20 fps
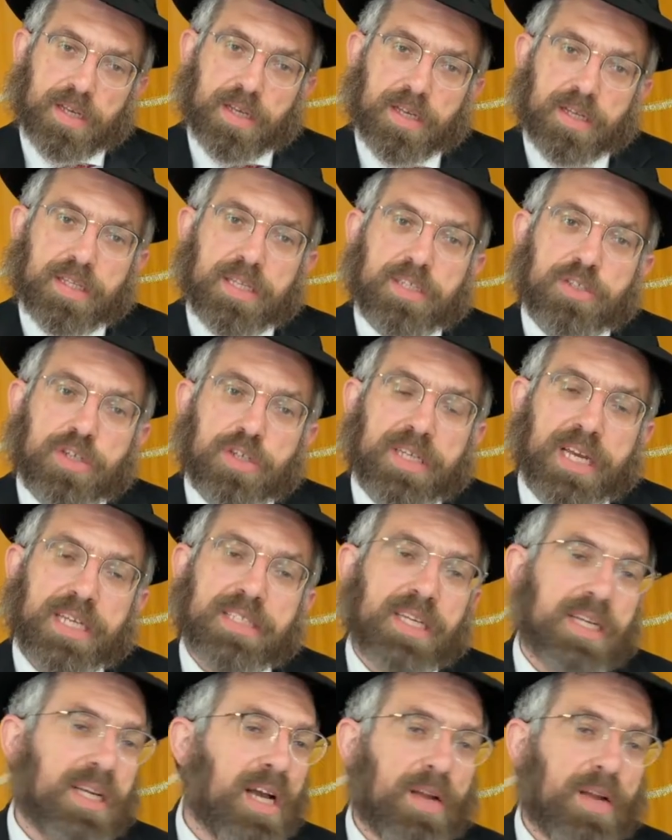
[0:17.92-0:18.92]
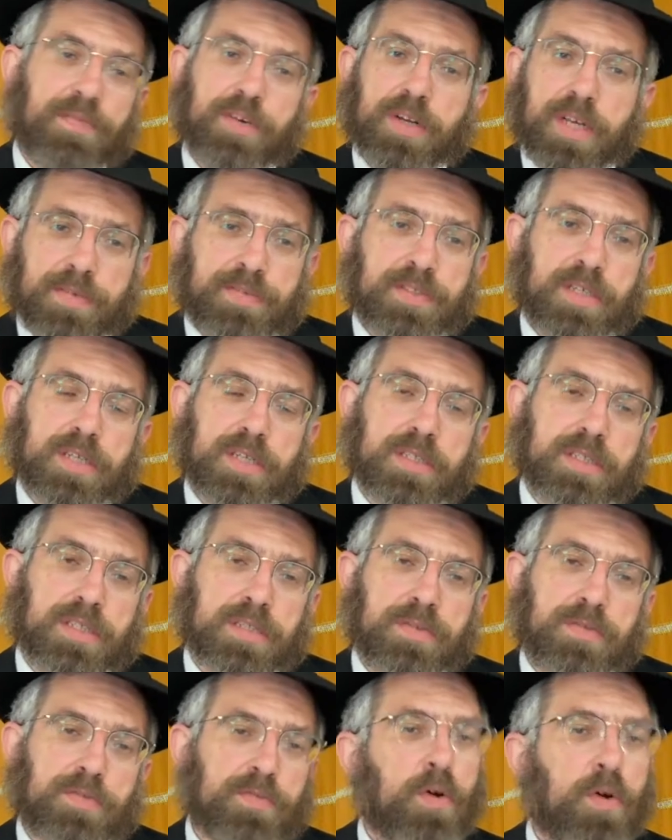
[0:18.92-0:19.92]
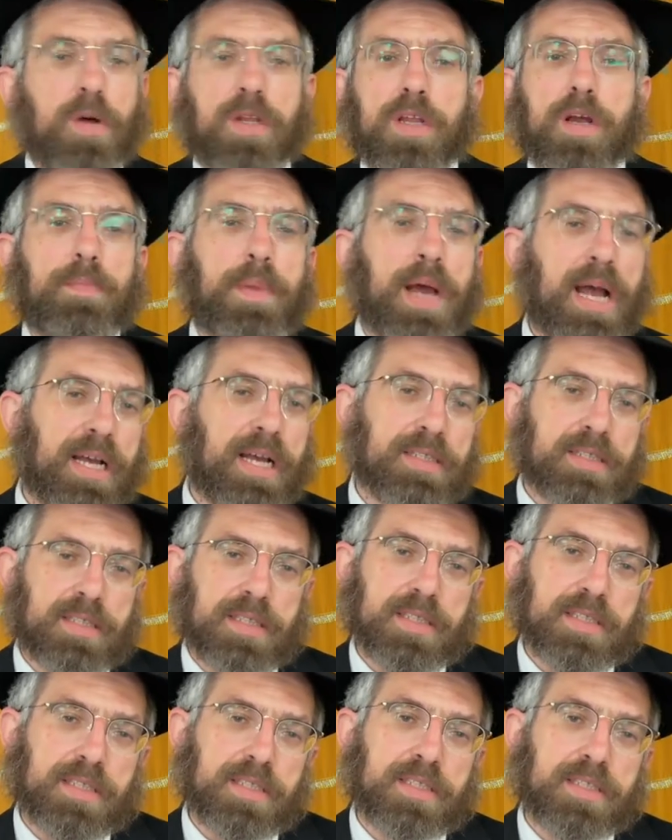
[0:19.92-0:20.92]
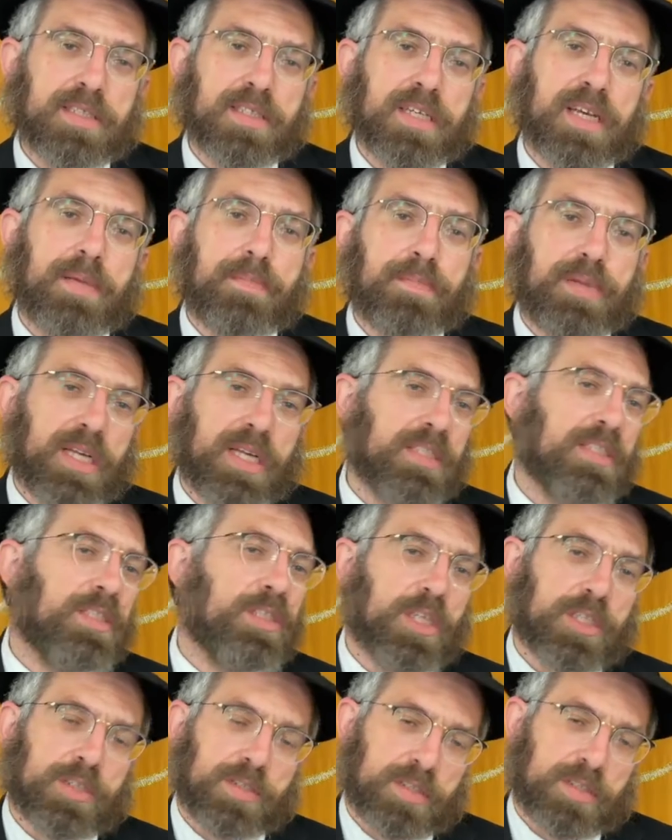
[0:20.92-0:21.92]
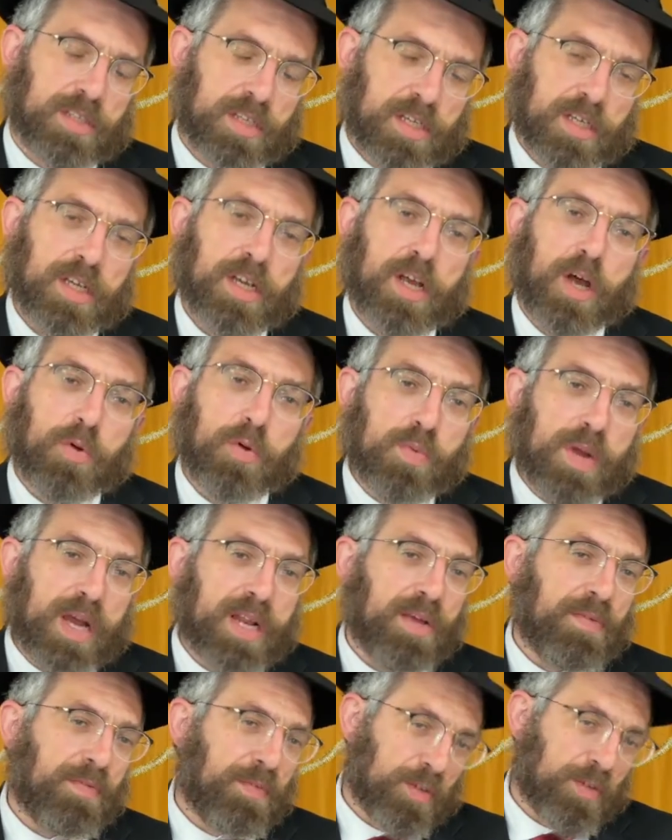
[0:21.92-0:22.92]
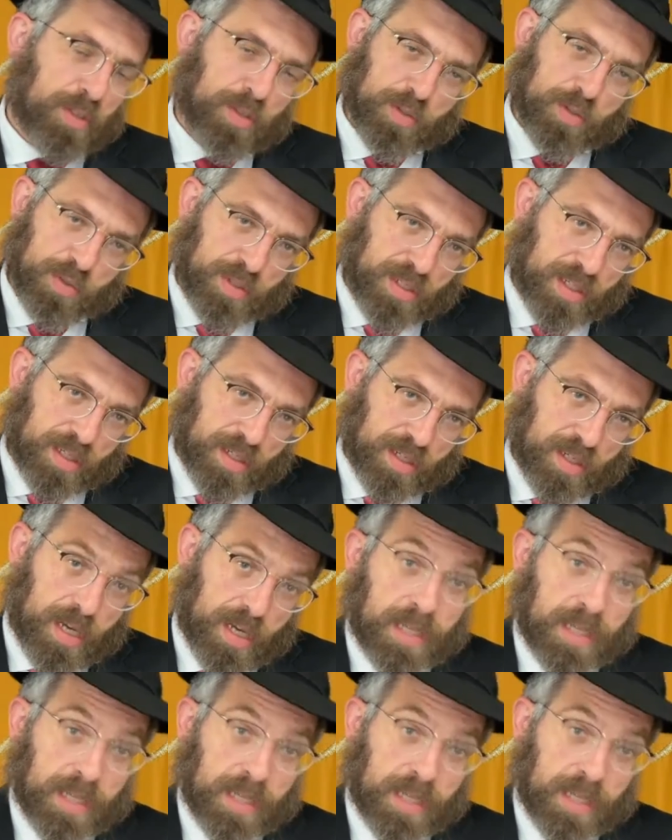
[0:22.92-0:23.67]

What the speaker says: These are days that God forgives us for all our past deeds and blesses us already for the new year.